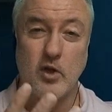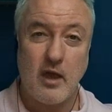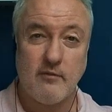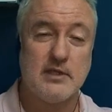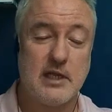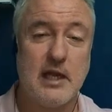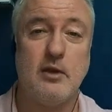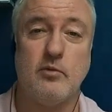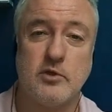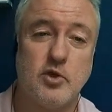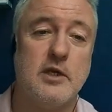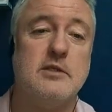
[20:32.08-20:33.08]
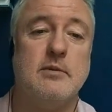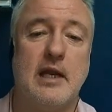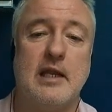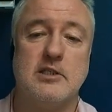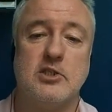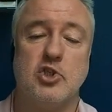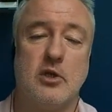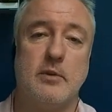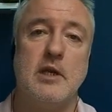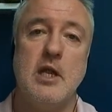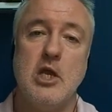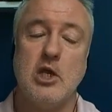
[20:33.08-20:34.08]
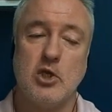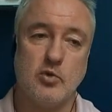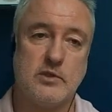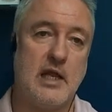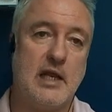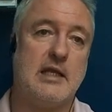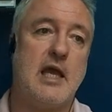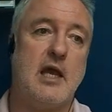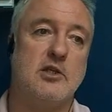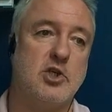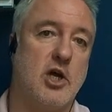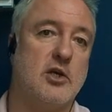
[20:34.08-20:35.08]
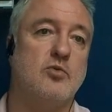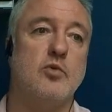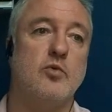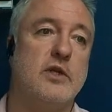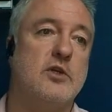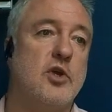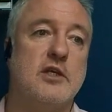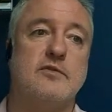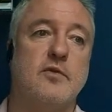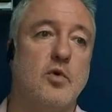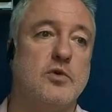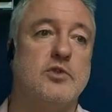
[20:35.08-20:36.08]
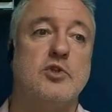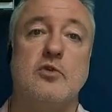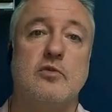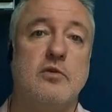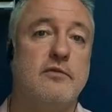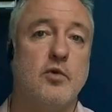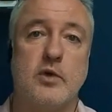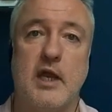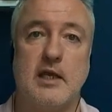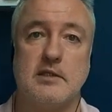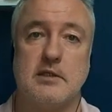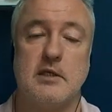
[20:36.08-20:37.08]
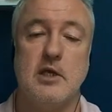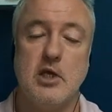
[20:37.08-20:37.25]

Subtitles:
you have a daily retracement, ladies and gentlemen, your daily chart will retrace for 2, 3, 4 days.